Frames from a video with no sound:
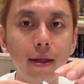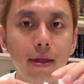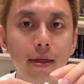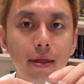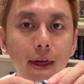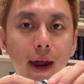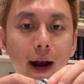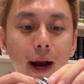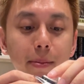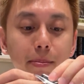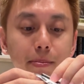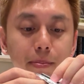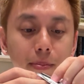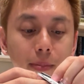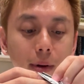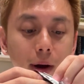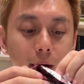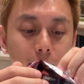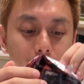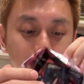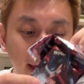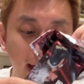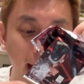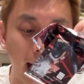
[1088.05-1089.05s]
that
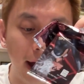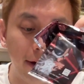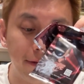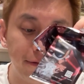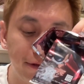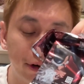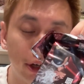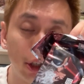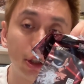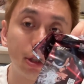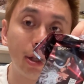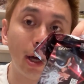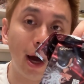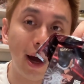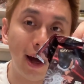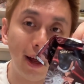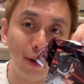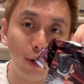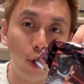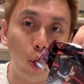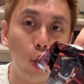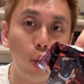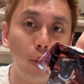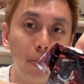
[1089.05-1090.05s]
first
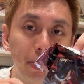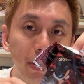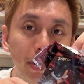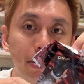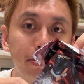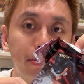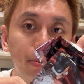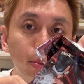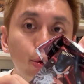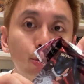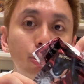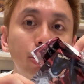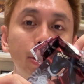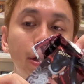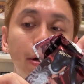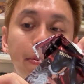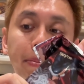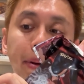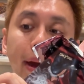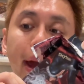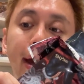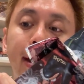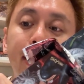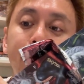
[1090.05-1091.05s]
unopened booster
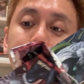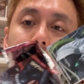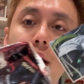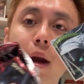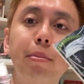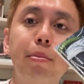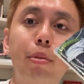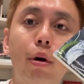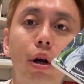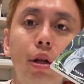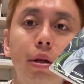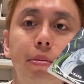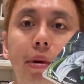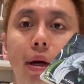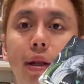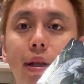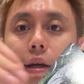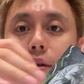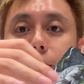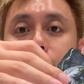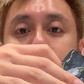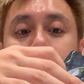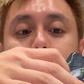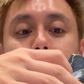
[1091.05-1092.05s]
pack that I bought in my
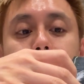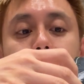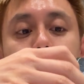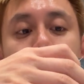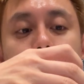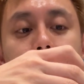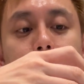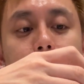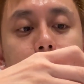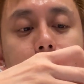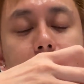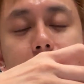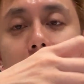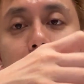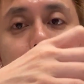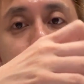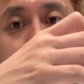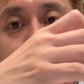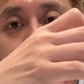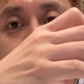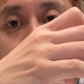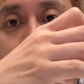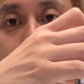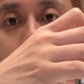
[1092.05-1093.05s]
life. Never
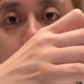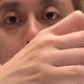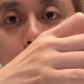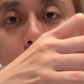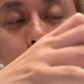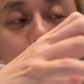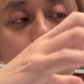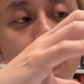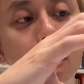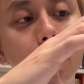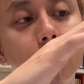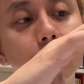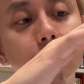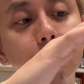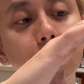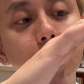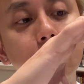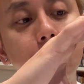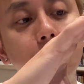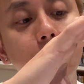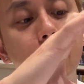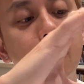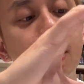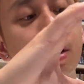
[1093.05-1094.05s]
done anything else
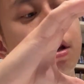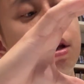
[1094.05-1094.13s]
before that.